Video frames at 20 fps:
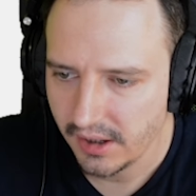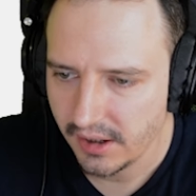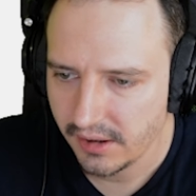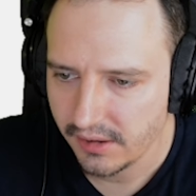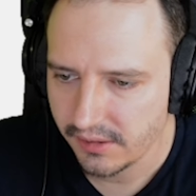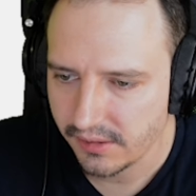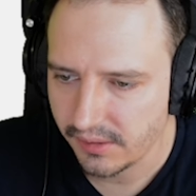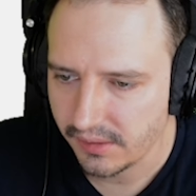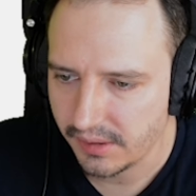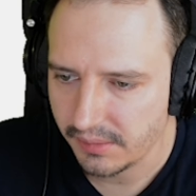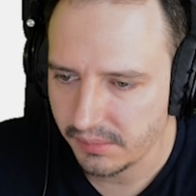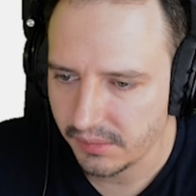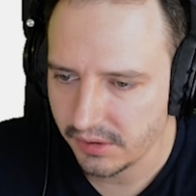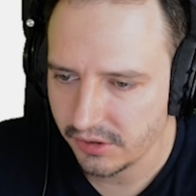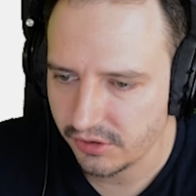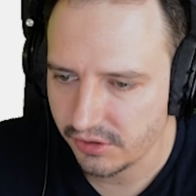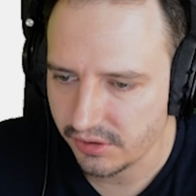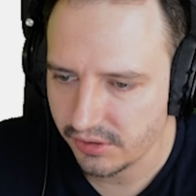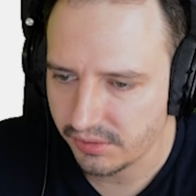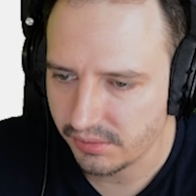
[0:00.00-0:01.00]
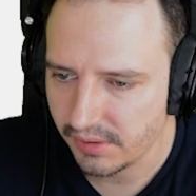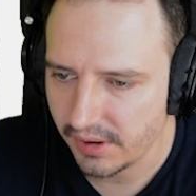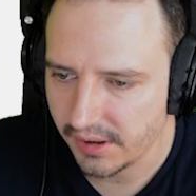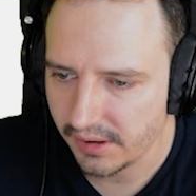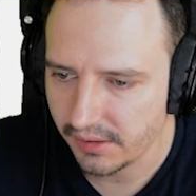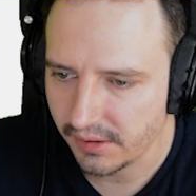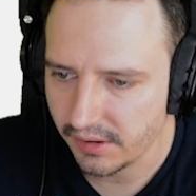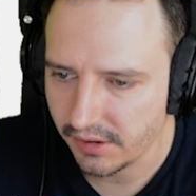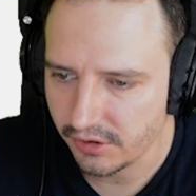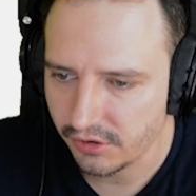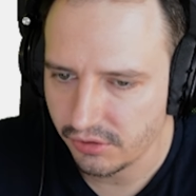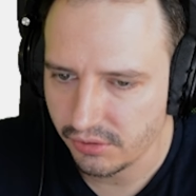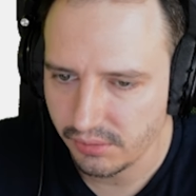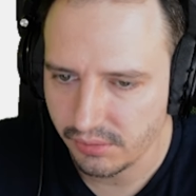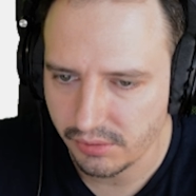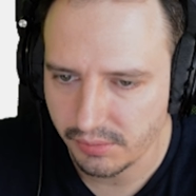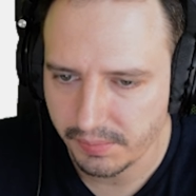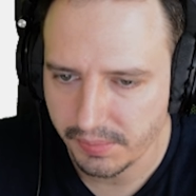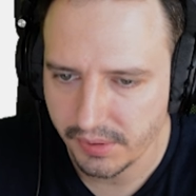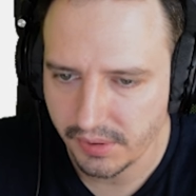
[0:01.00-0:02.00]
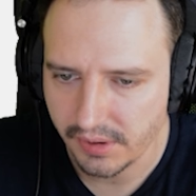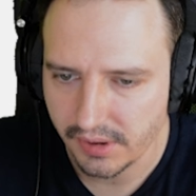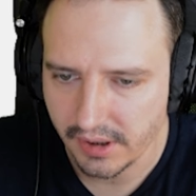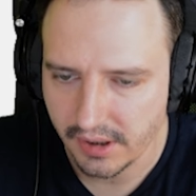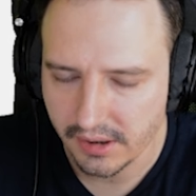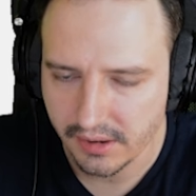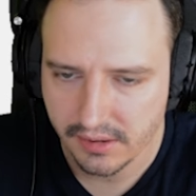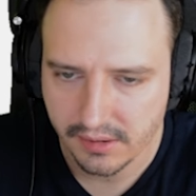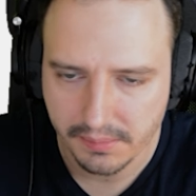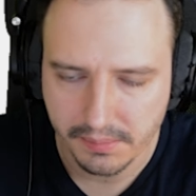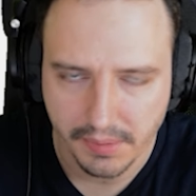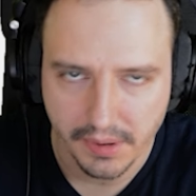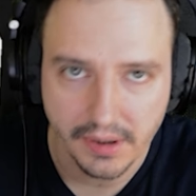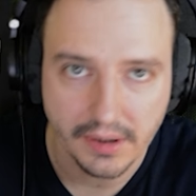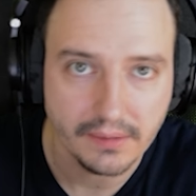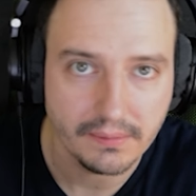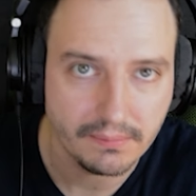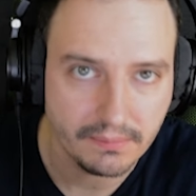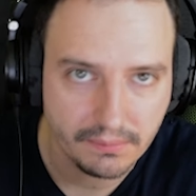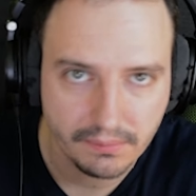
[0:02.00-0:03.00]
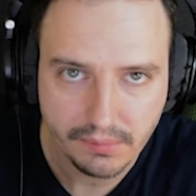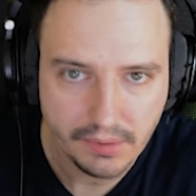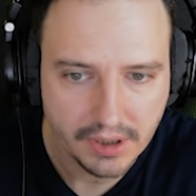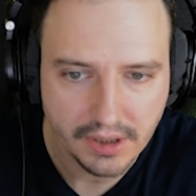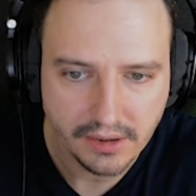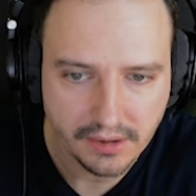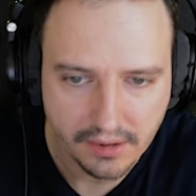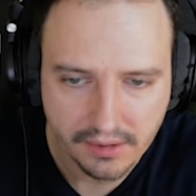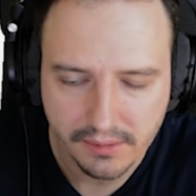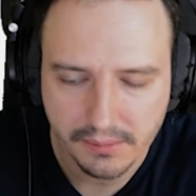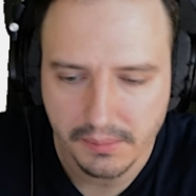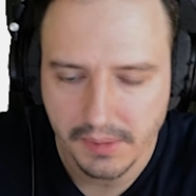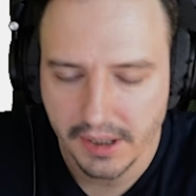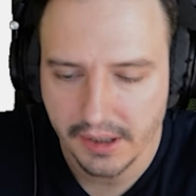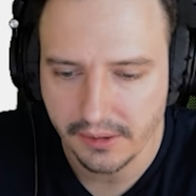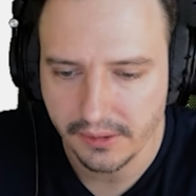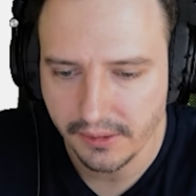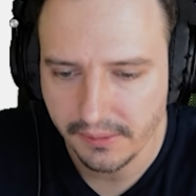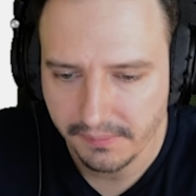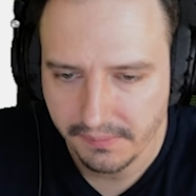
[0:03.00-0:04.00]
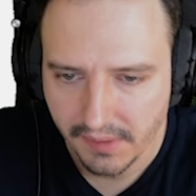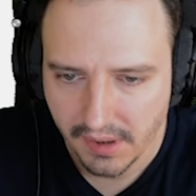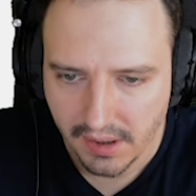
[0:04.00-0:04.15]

So I'm just rather going to choose products, but it really doesn't matter.